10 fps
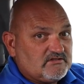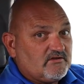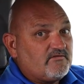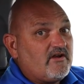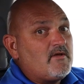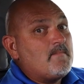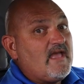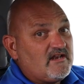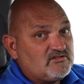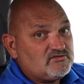So they're very
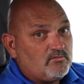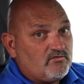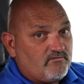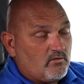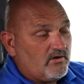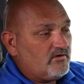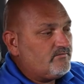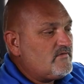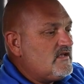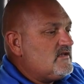manageable for
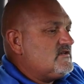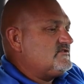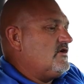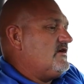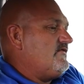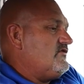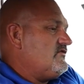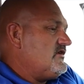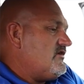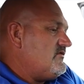you. So if you
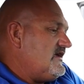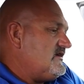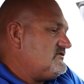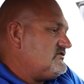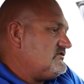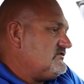go into